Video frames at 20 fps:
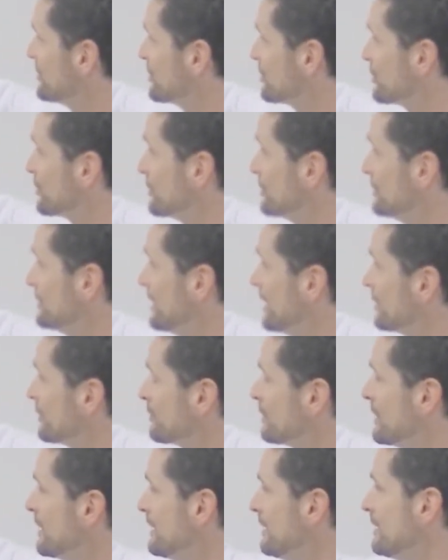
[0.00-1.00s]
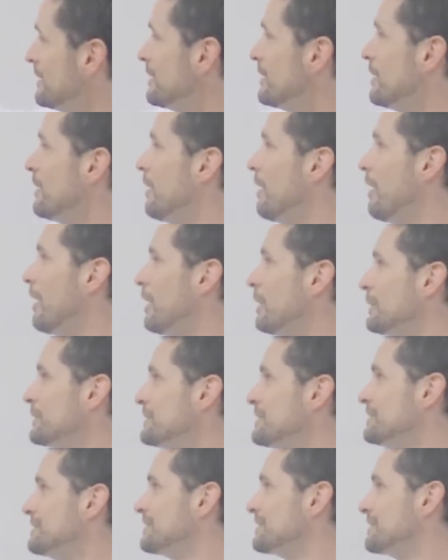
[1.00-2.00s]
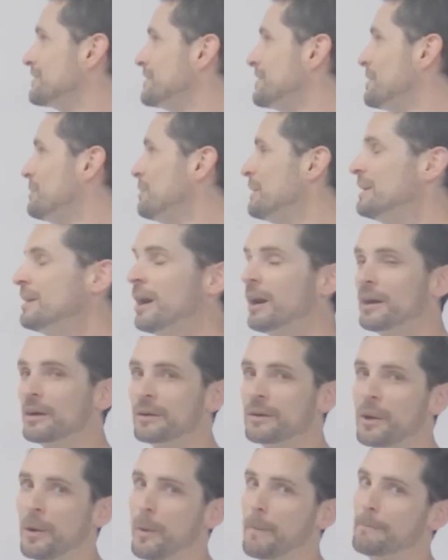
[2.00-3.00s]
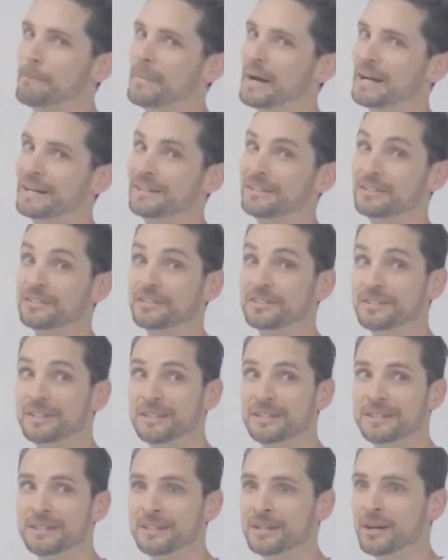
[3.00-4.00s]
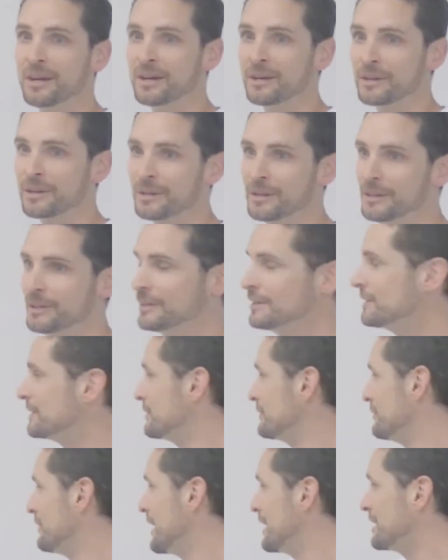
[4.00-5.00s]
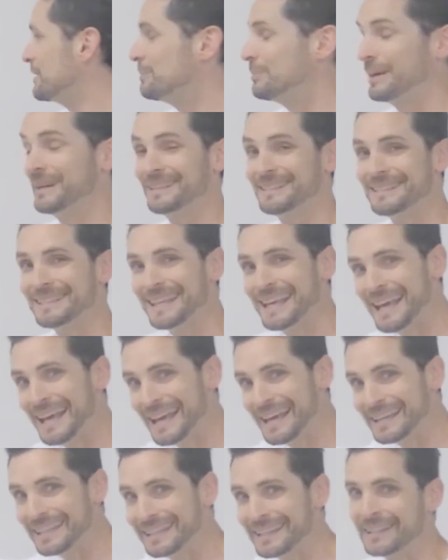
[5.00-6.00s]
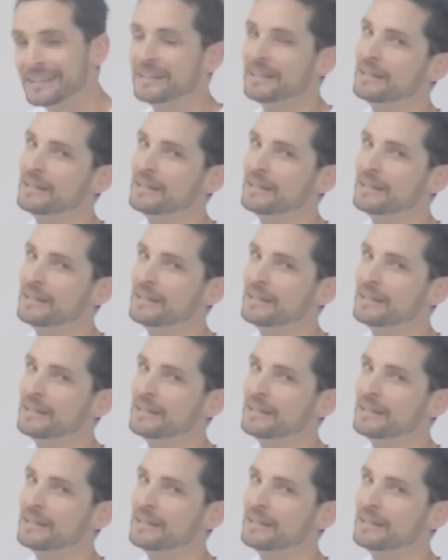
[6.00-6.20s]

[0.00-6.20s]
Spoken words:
your crude death rate. All it is CBR minus CDR divided by 10.